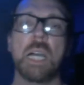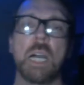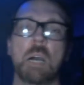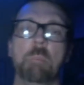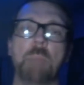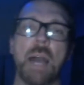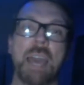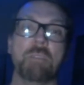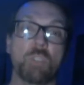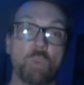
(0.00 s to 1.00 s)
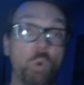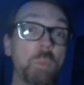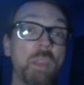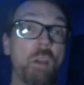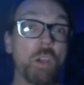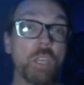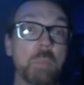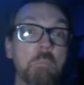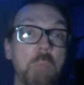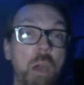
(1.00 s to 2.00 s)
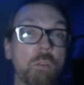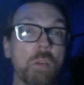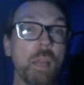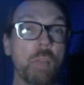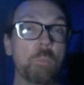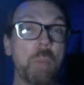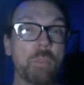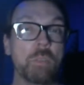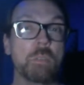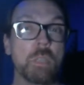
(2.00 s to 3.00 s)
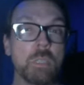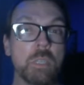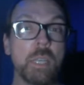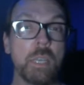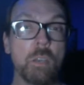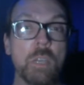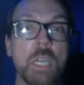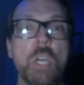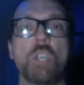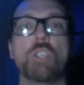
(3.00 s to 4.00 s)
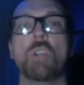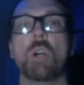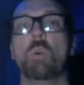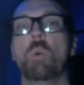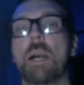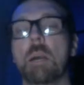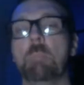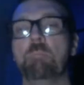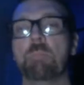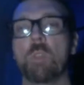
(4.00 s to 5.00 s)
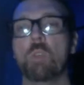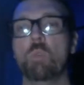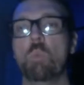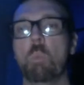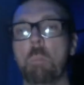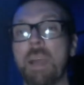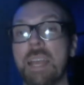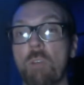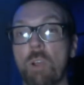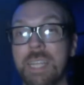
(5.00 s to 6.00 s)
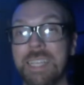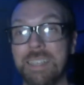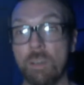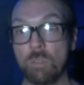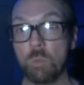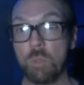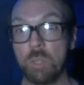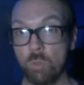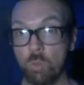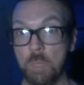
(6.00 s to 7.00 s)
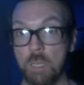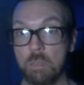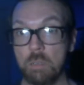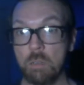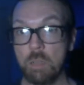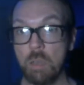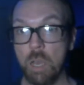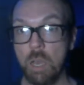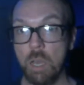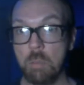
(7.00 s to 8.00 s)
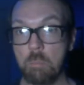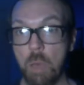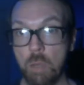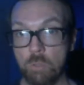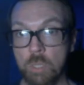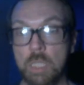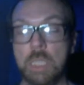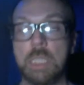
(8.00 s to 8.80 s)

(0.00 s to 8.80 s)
I have the Toulmin argument model and other methods listed here. So you might have already dealt with the Toulmin model